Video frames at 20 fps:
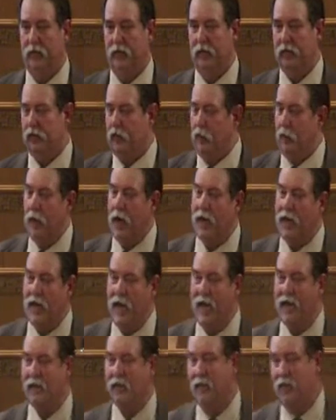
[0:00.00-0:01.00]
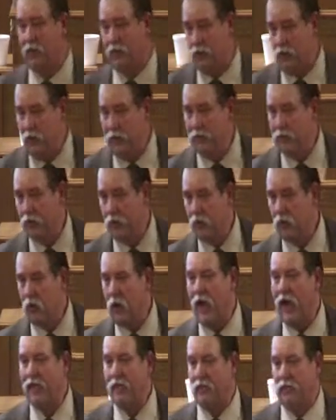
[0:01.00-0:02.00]
If somebody has a scriptural
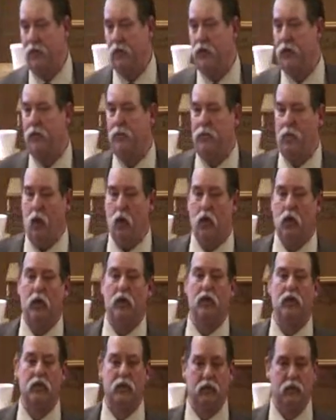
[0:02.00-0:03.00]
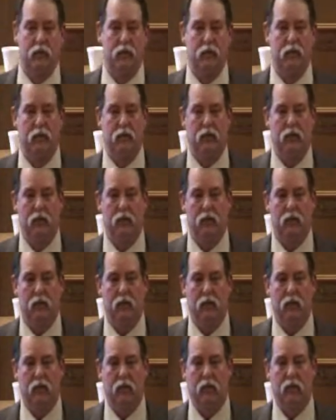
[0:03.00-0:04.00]
right for divorce,
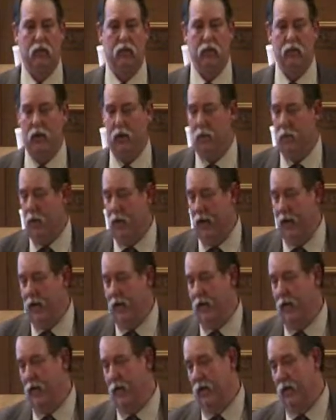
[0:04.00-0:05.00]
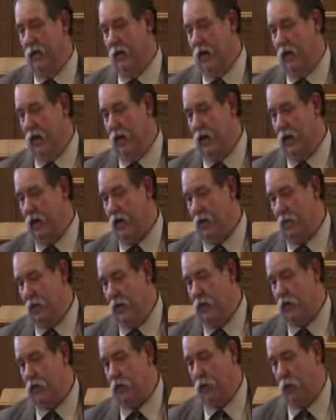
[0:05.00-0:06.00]
their mate
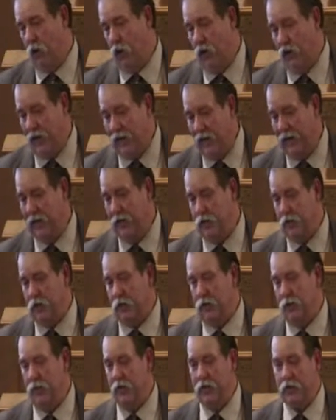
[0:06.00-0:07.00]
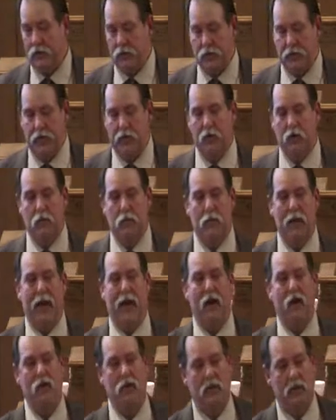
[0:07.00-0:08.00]
commits fornication, they're still
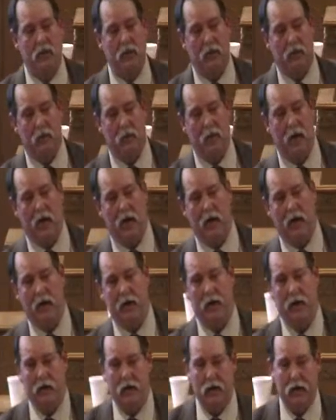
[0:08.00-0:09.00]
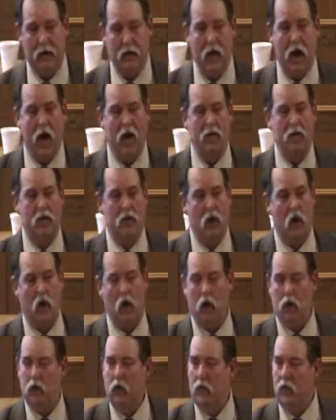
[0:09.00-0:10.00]
bound by God's
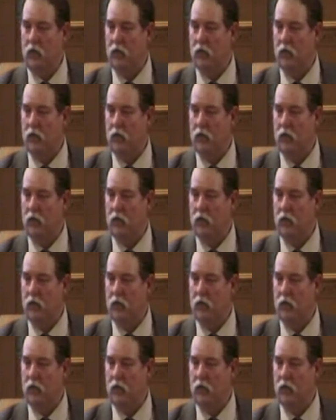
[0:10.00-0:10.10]
law